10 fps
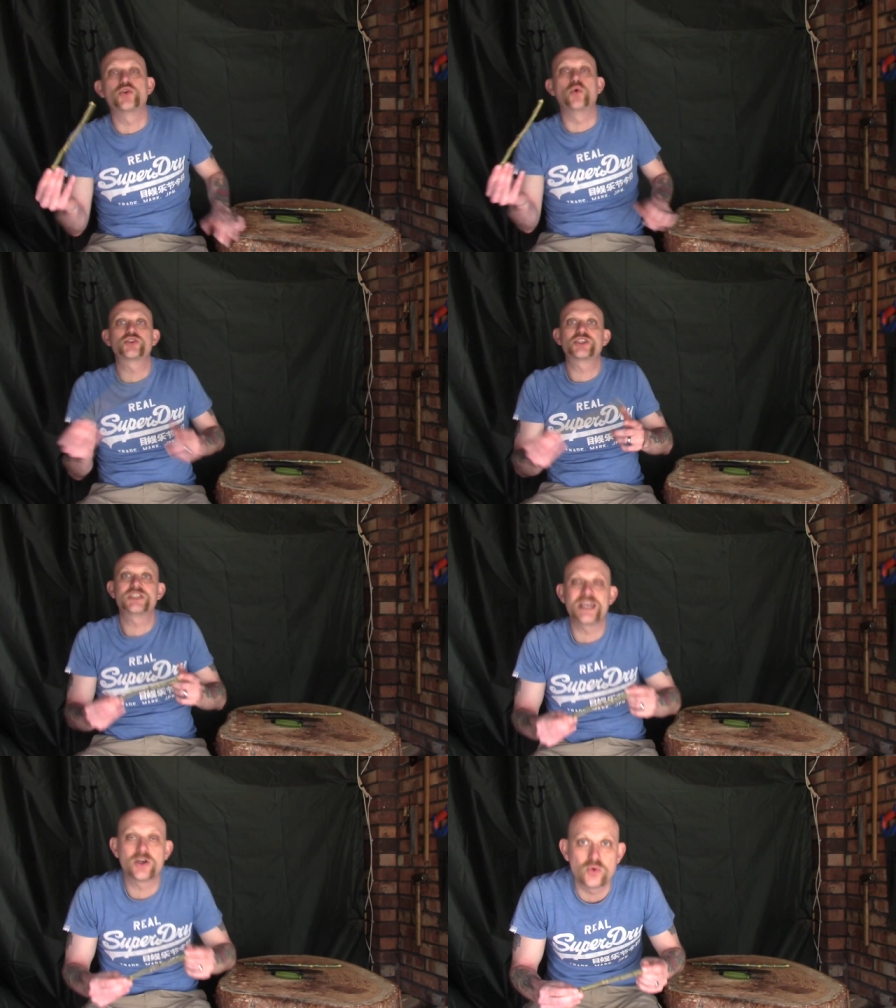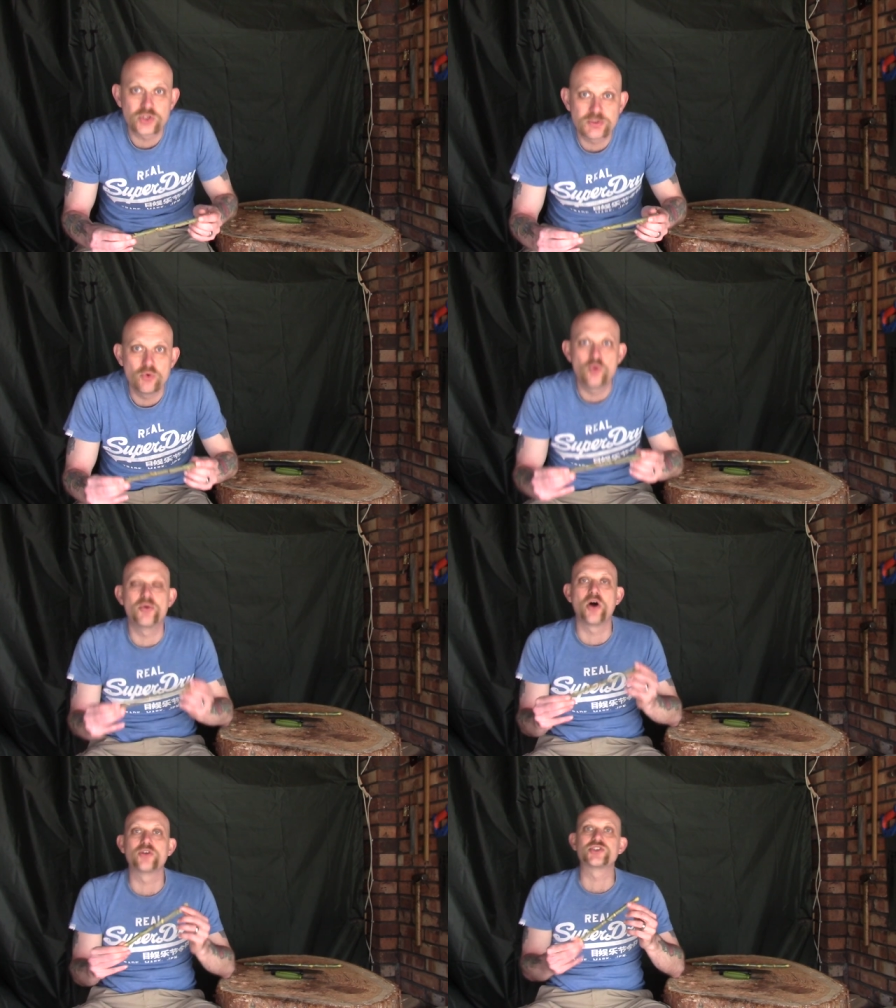or stick or small
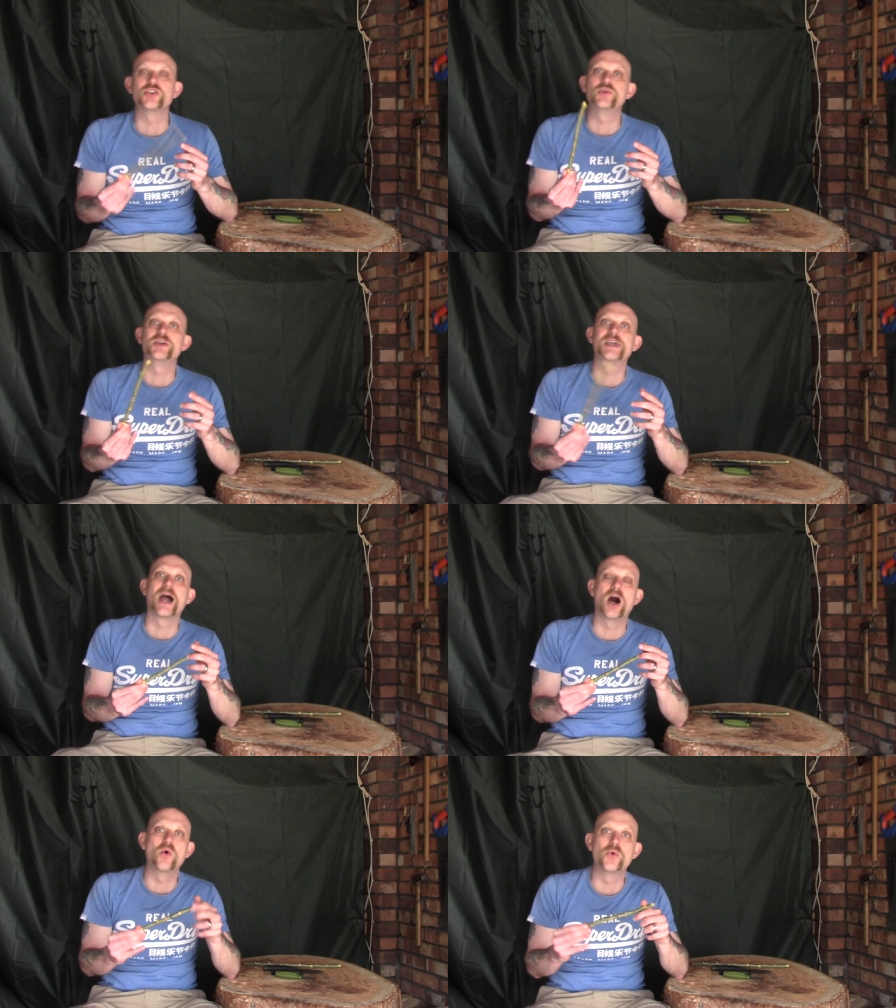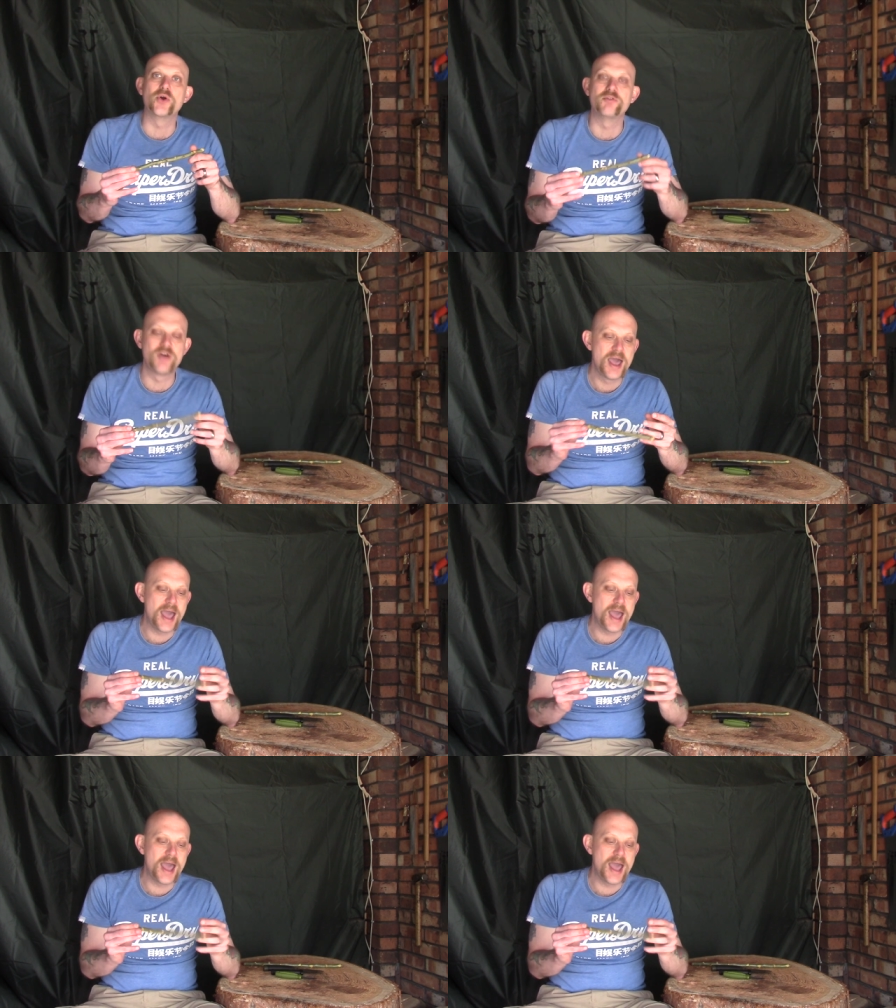branch that you can get hold of.